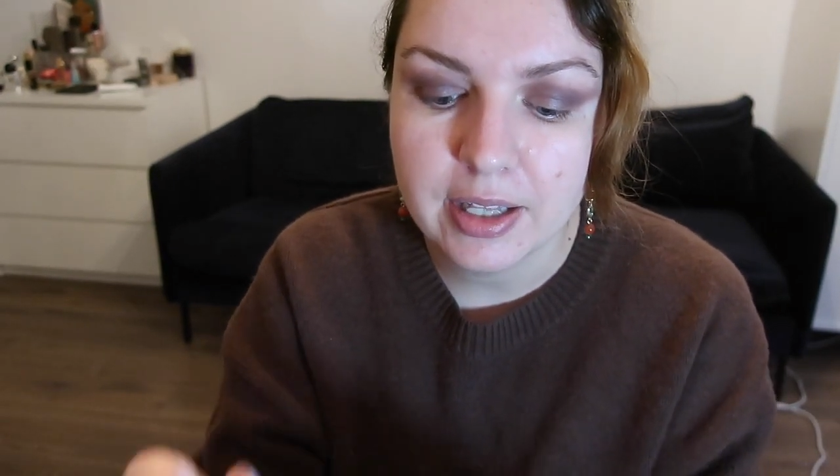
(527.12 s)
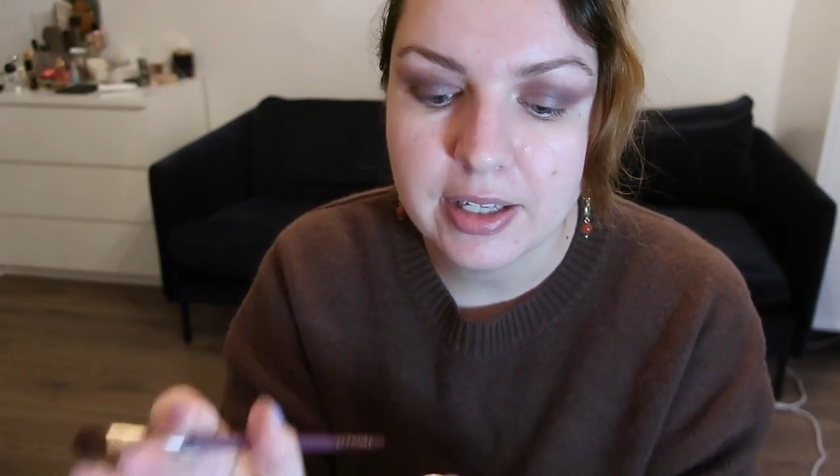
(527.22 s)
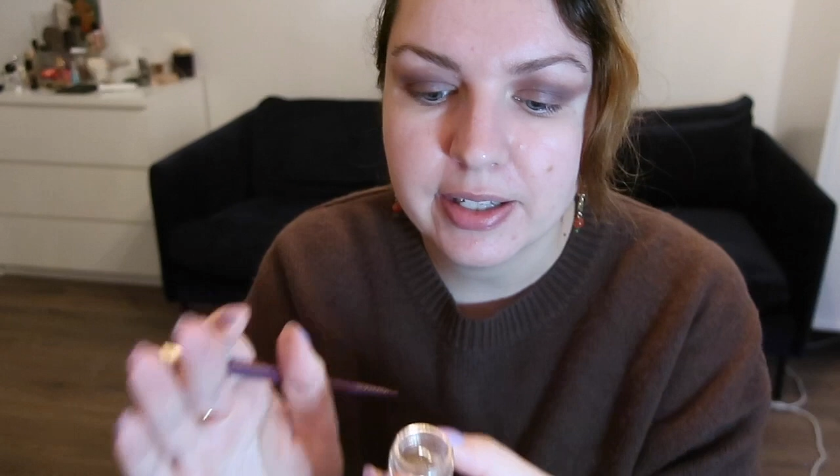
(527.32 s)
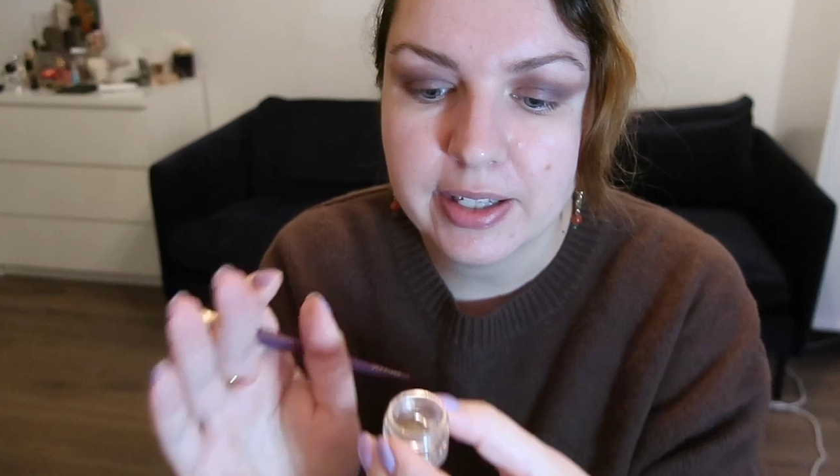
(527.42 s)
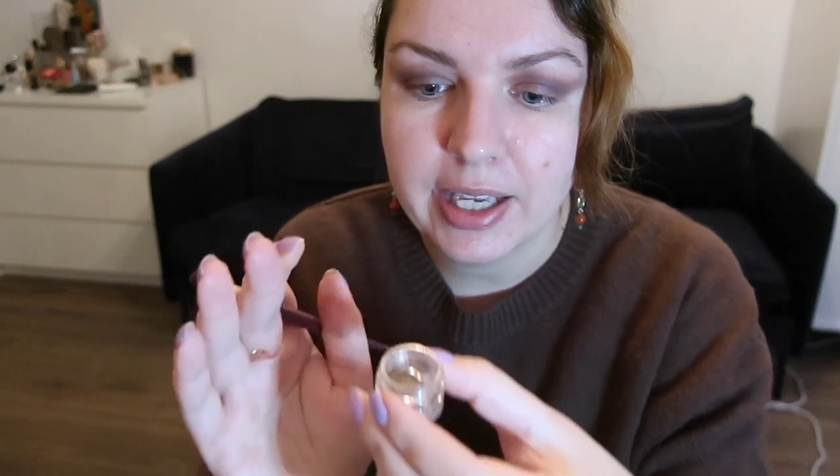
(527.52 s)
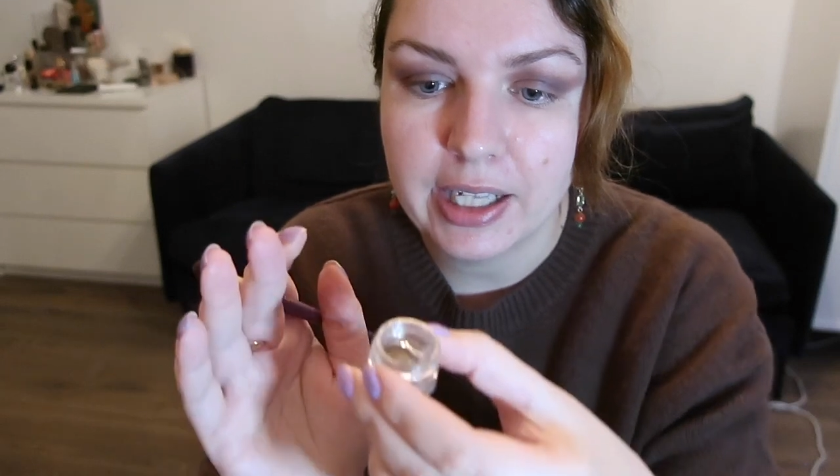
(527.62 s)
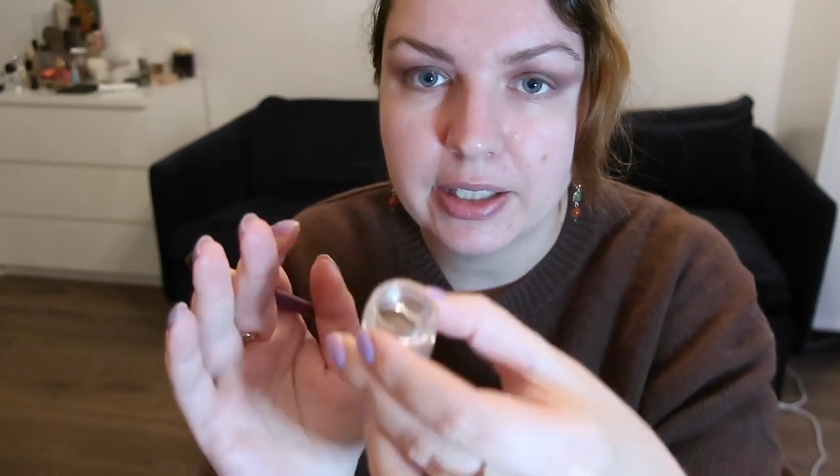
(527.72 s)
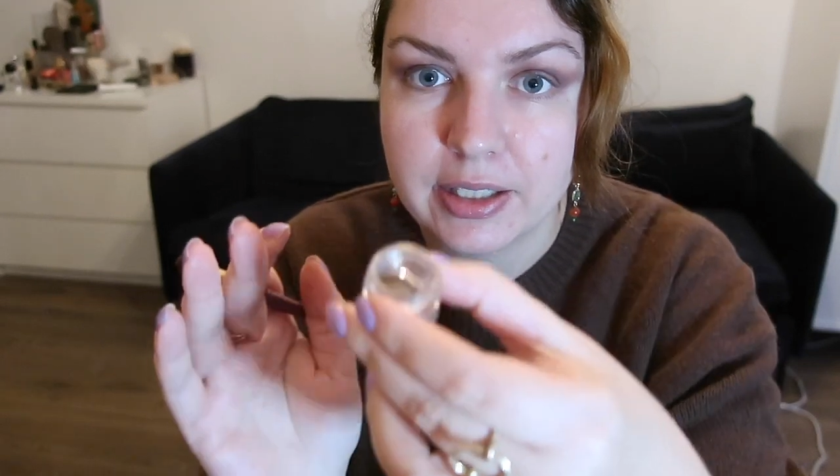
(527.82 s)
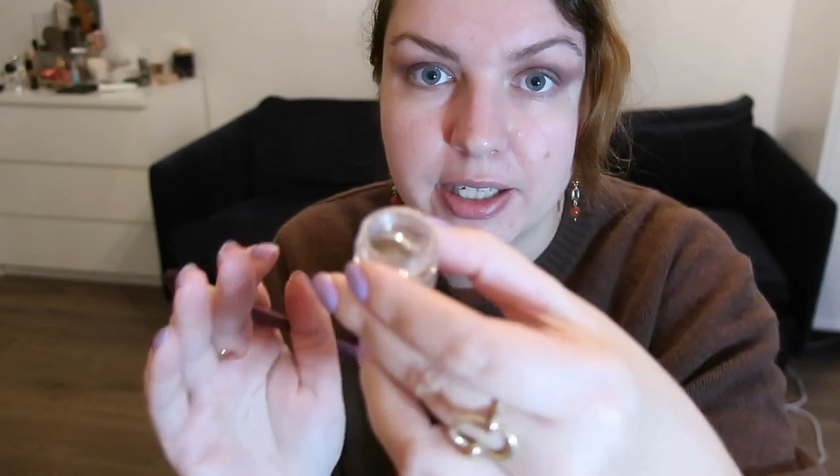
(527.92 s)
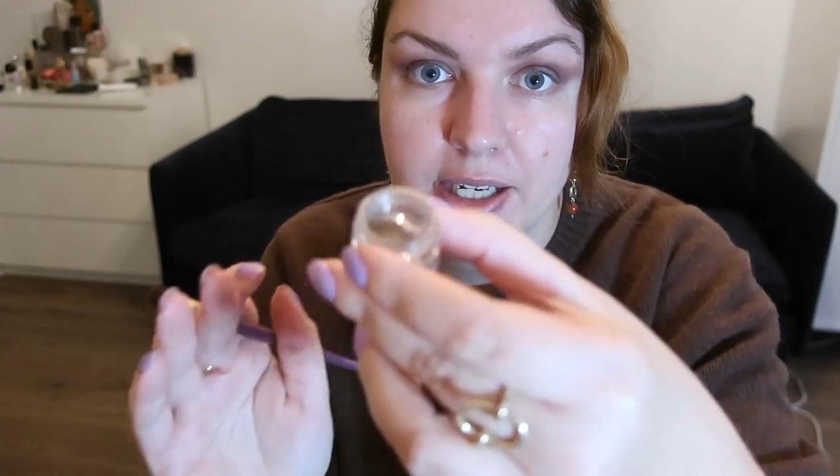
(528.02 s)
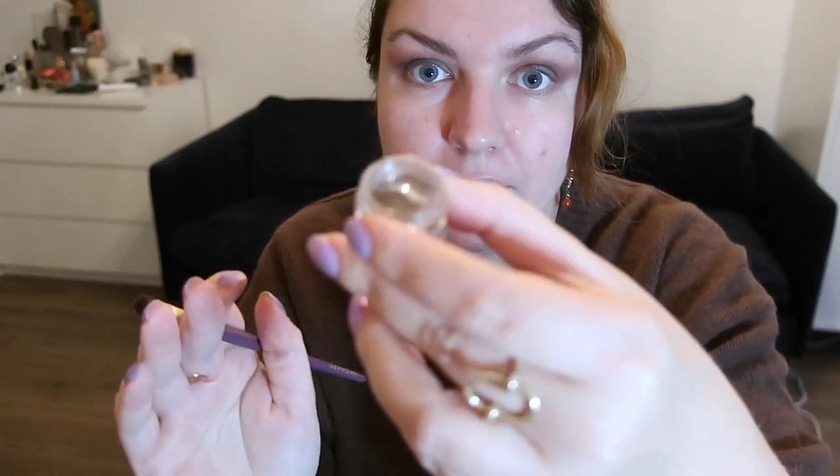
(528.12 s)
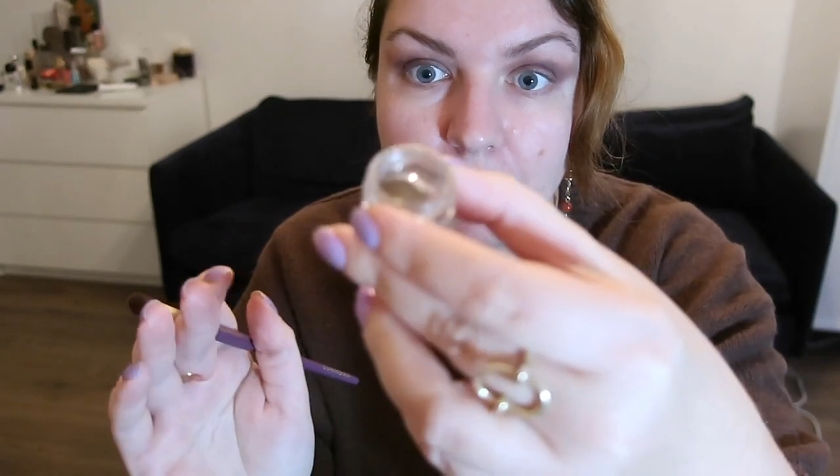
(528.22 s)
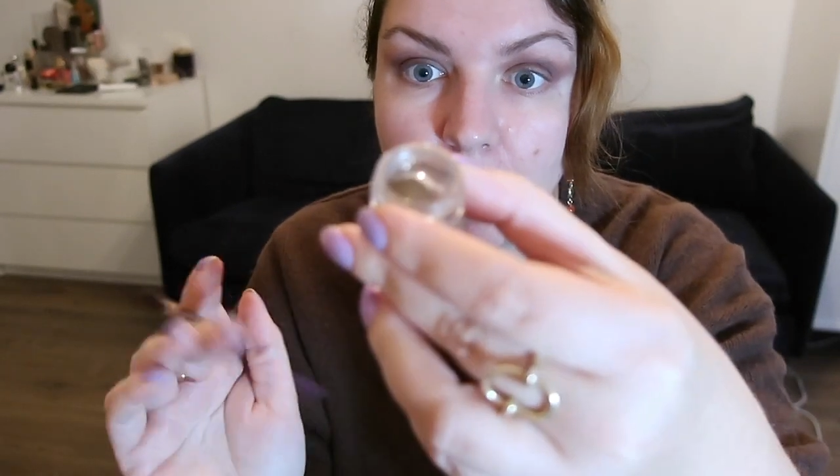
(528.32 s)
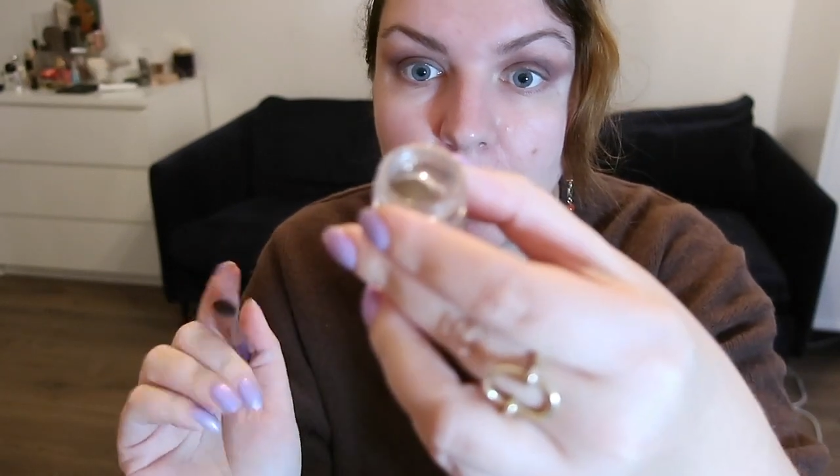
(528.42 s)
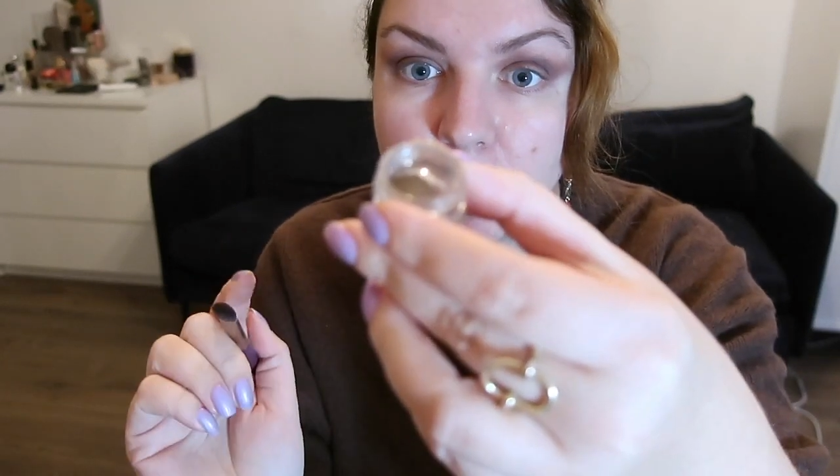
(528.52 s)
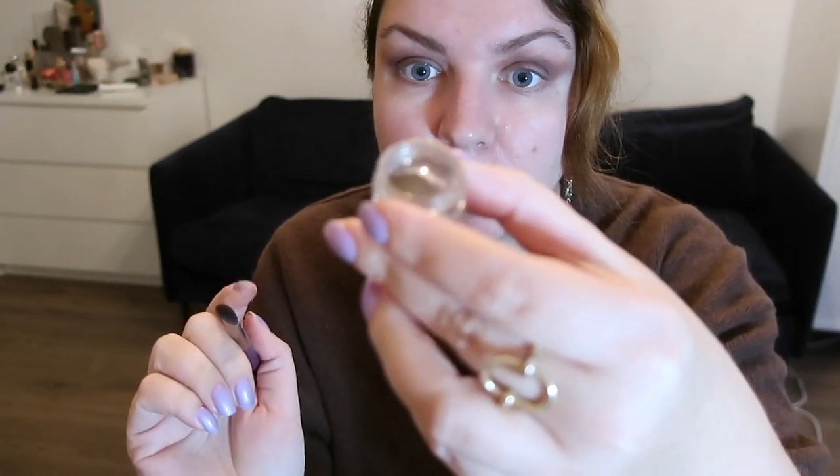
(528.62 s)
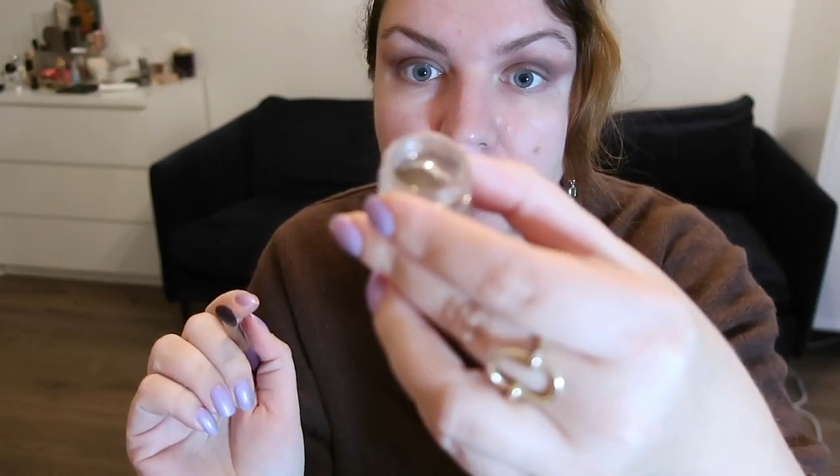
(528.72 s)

skilled in the art